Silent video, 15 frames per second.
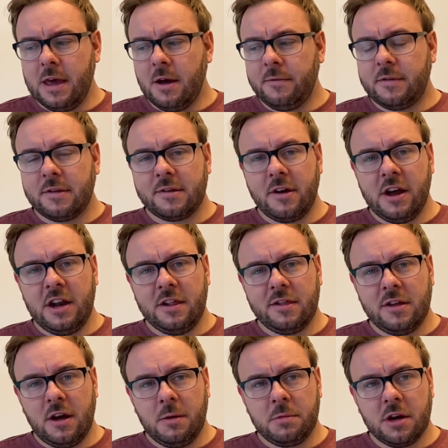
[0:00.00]
I've decided
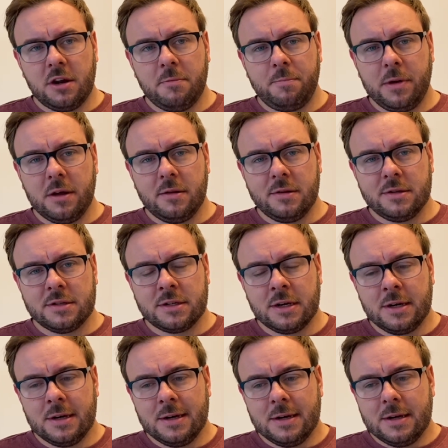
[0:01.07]
that I'm going to build
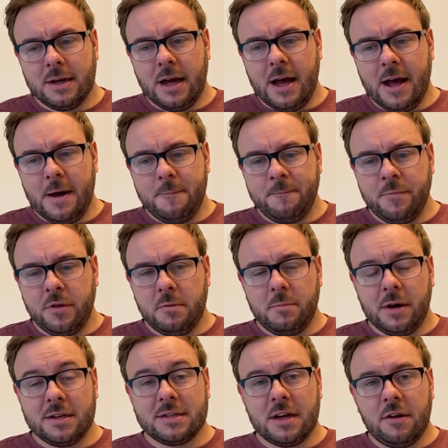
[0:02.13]
them
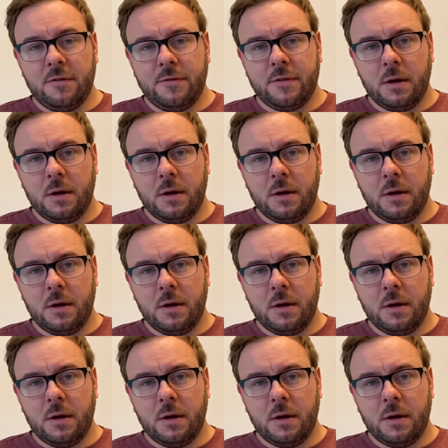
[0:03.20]
myself.